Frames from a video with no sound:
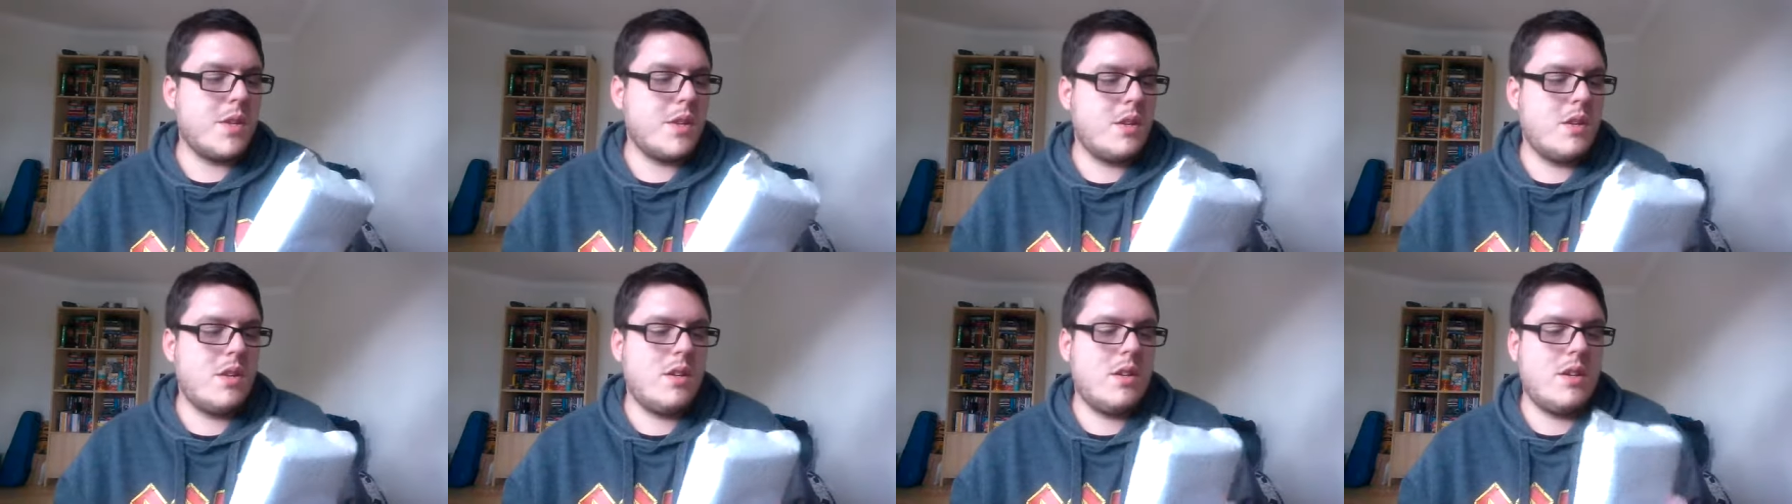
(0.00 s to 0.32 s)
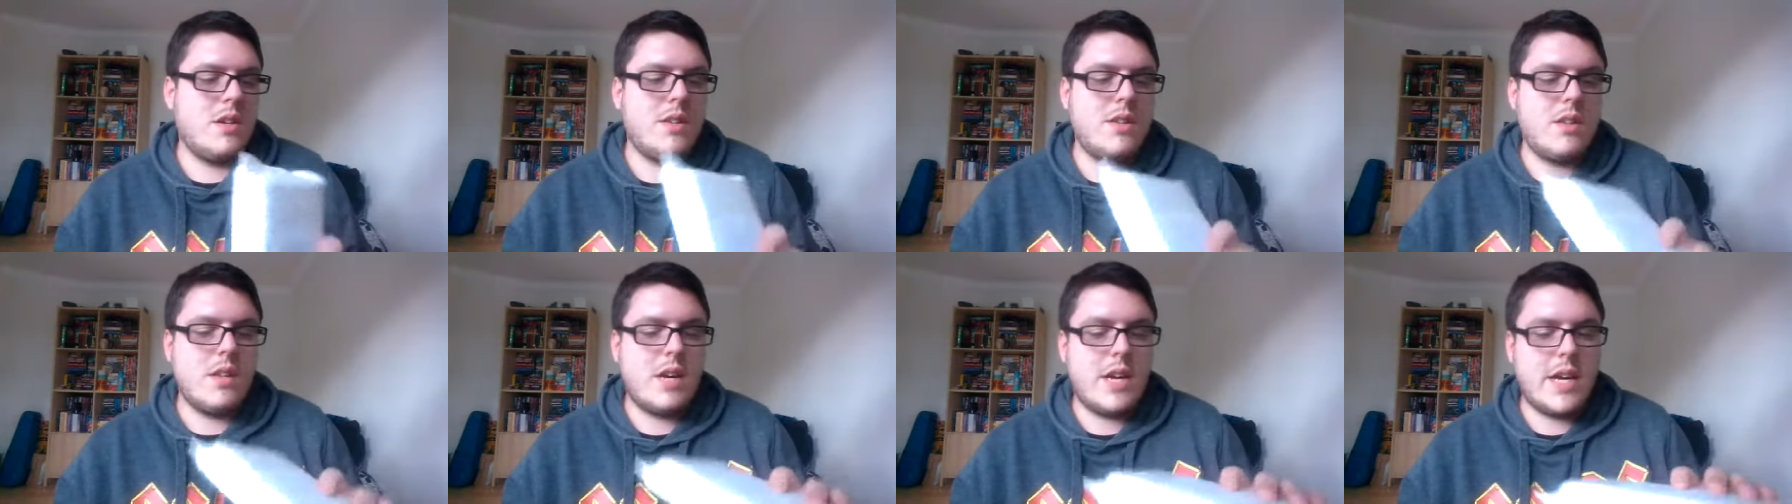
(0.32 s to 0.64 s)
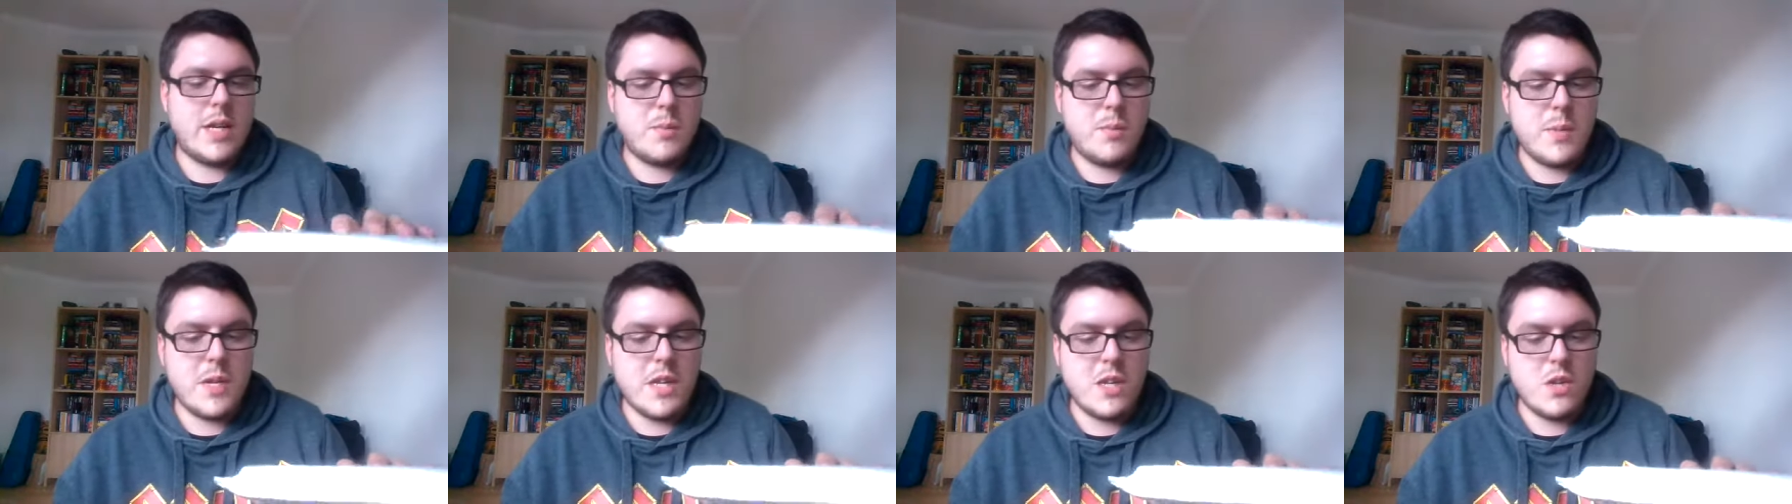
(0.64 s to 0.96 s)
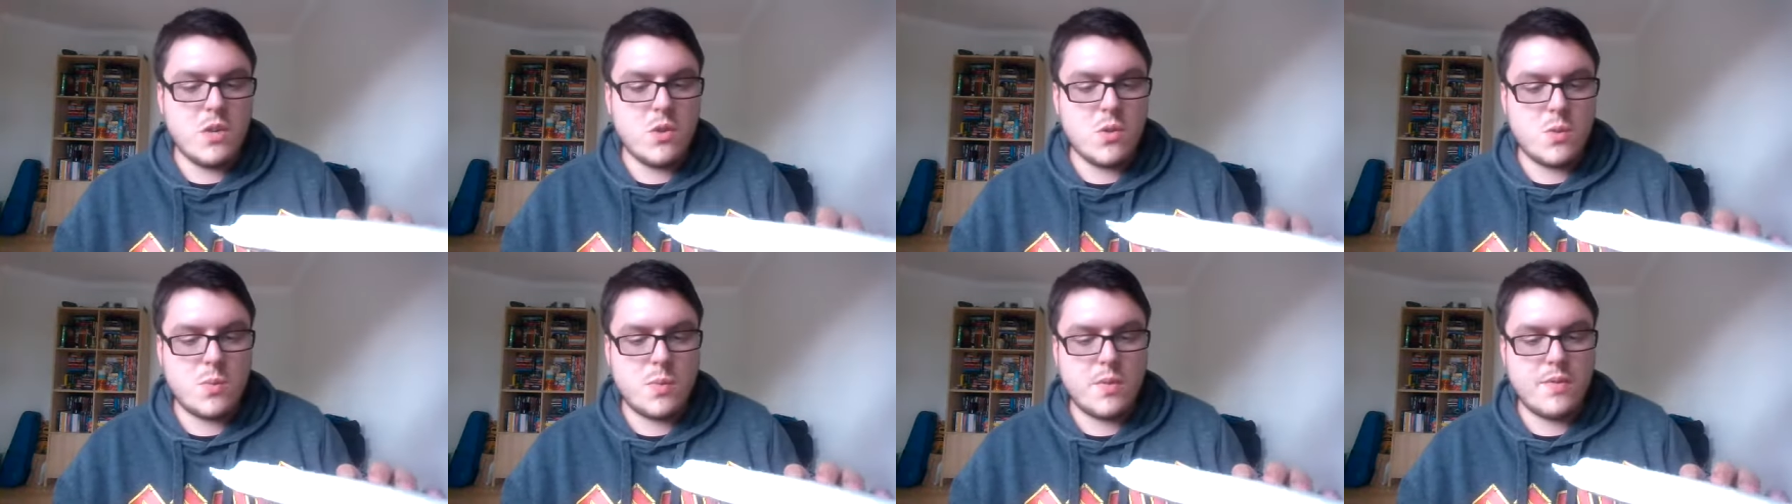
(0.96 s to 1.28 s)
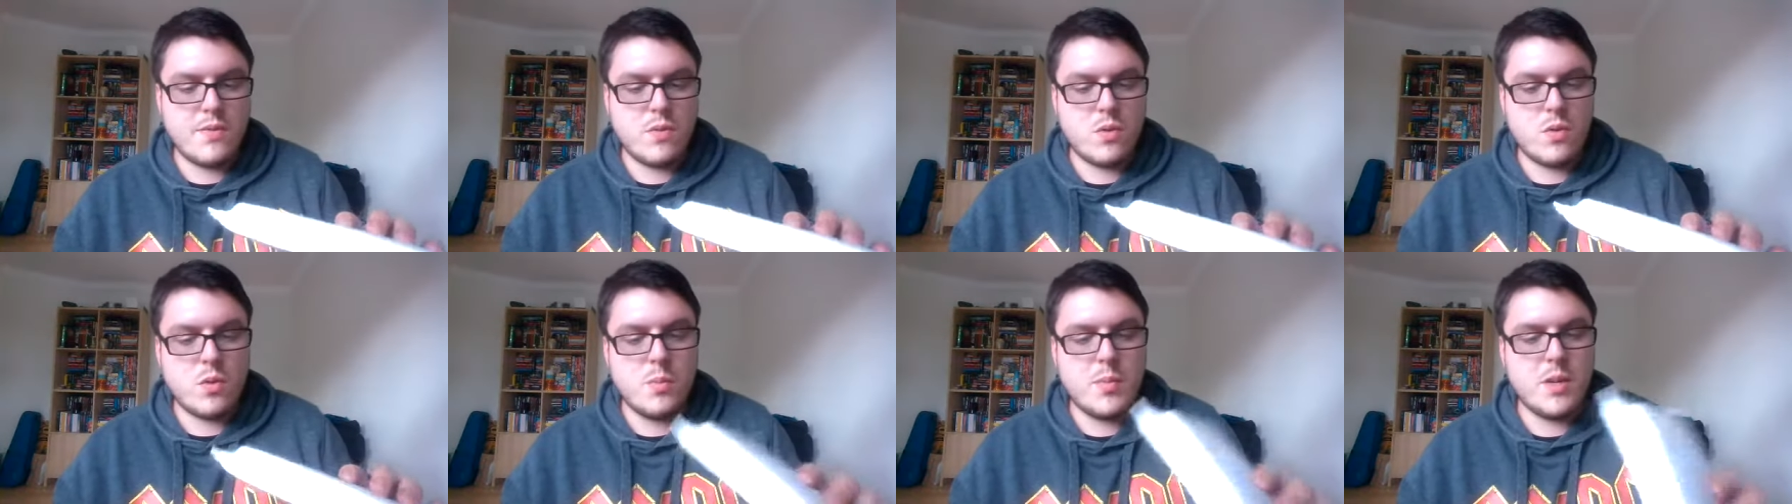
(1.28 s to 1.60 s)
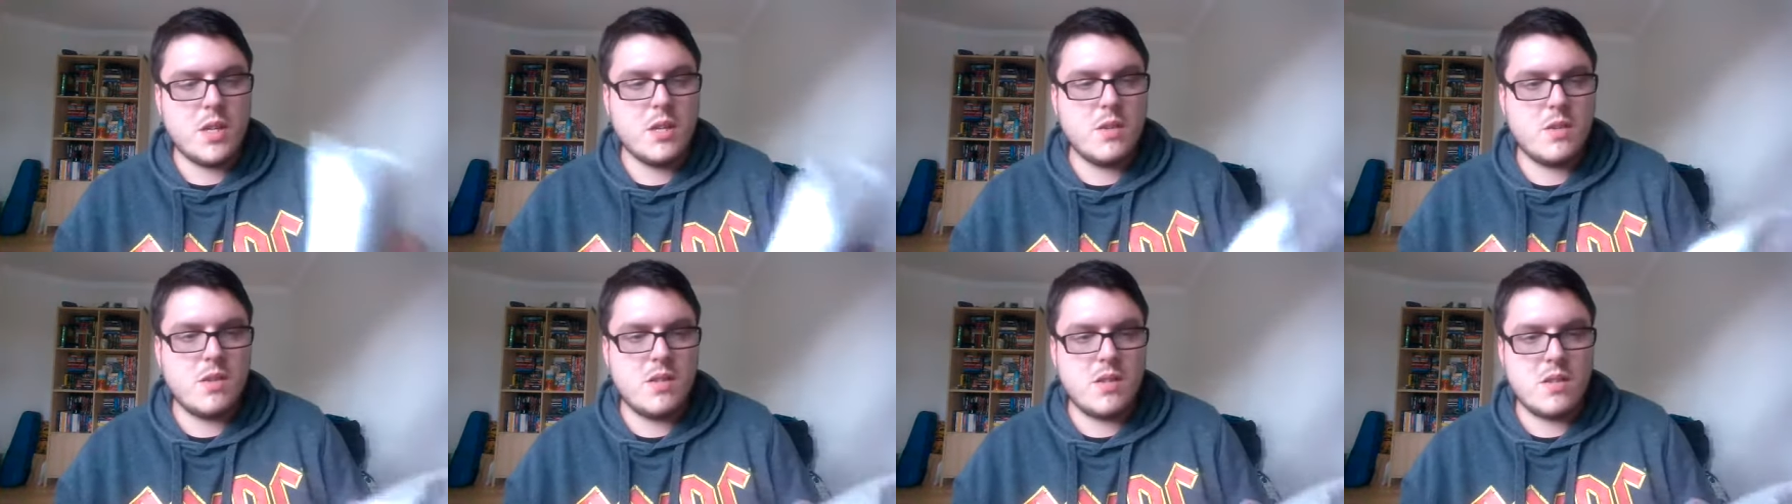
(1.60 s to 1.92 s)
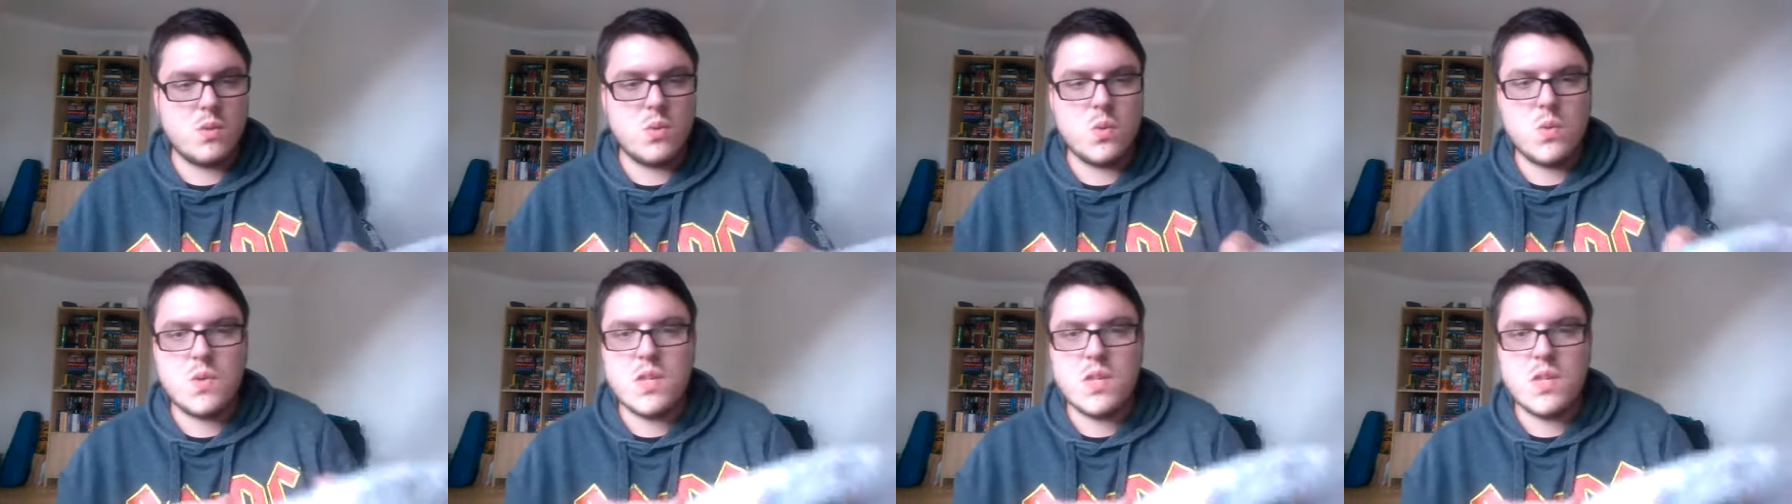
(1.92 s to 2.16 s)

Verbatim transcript: that had been used before because it's all